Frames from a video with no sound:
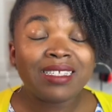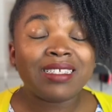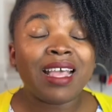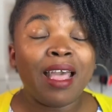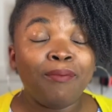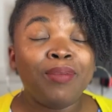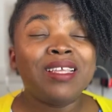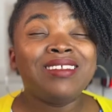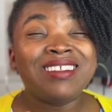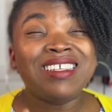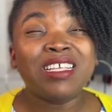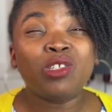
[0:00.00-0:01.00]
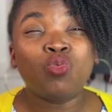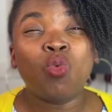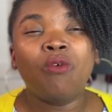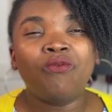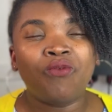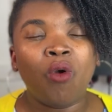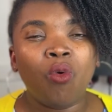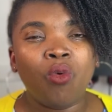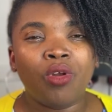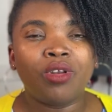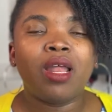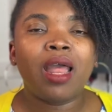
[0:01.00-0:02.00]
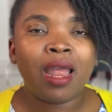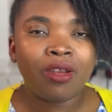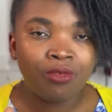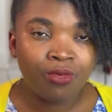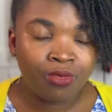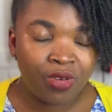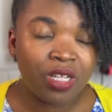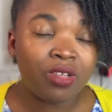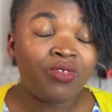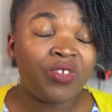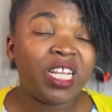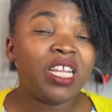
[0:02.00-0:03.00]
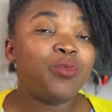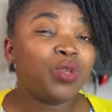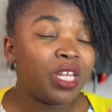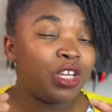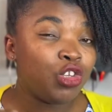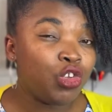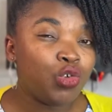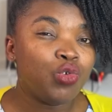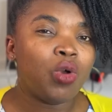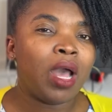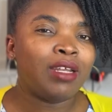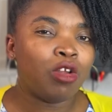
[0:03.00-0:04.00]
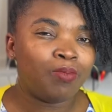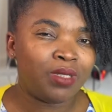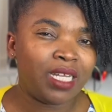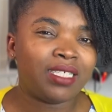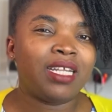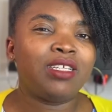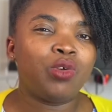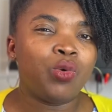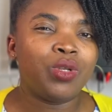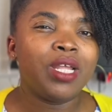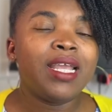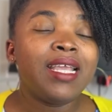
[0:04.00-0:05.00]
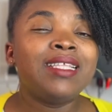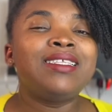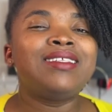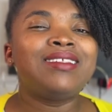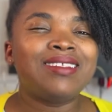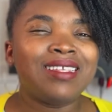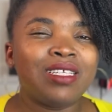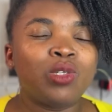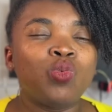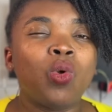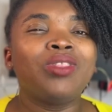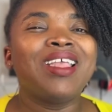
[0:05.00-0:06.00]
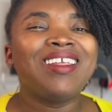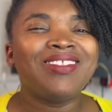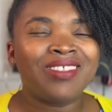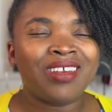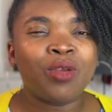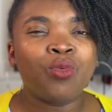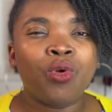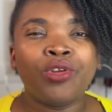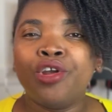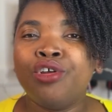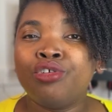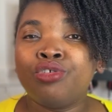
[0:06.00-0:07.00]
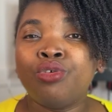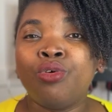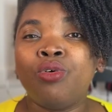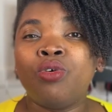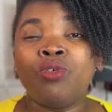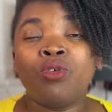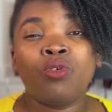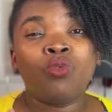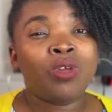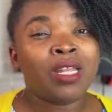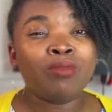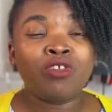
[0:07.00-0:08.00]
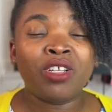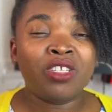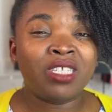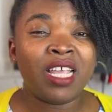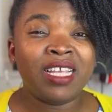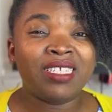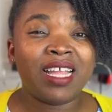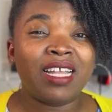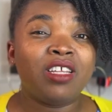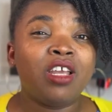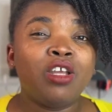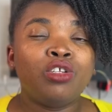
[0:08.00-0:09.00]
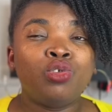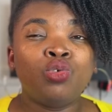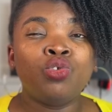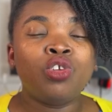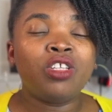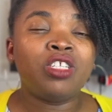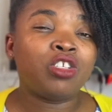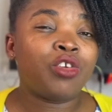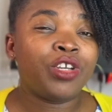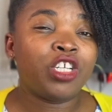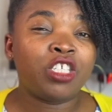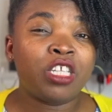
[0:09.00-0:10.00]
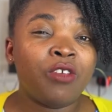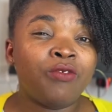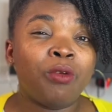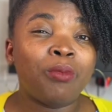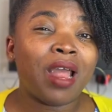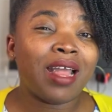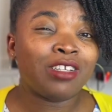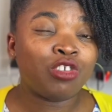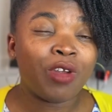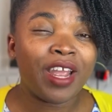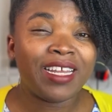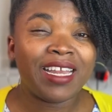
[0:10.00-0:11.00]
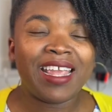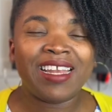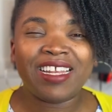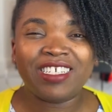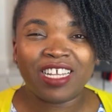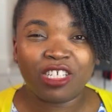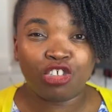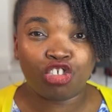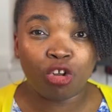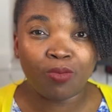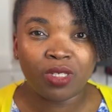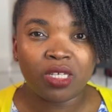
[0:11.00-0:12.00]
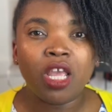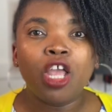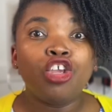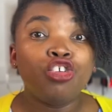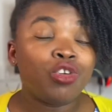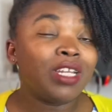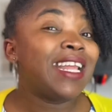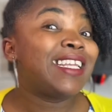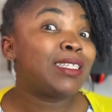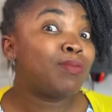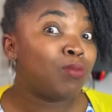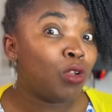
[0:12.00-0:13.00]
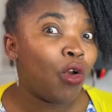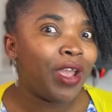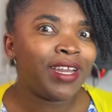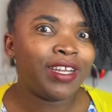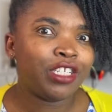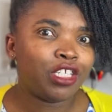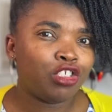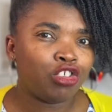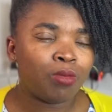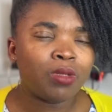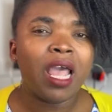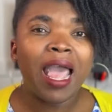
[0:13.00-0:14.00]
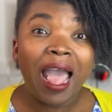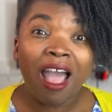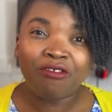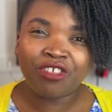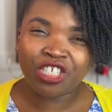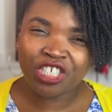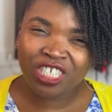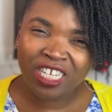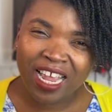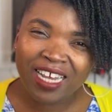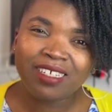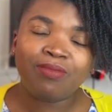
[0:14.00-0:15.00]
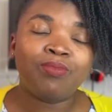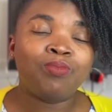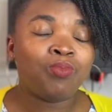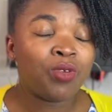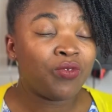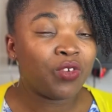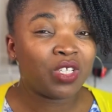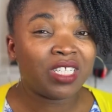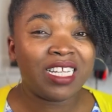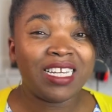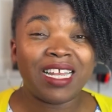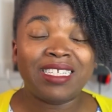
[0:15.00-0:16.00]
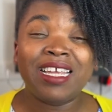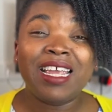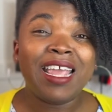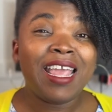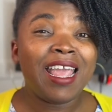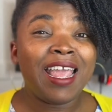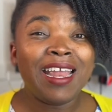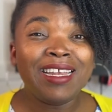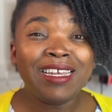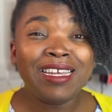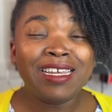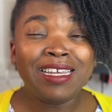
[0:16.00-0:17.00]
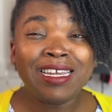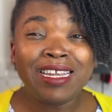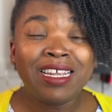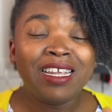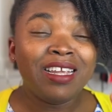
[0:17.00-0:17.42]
can be 6141, and really with the new and updated code, it is 6131. So what I'm trying to say is that do not discourage yourself from trying NHS jobs. You can explore NHS jobs. I've shared previously that any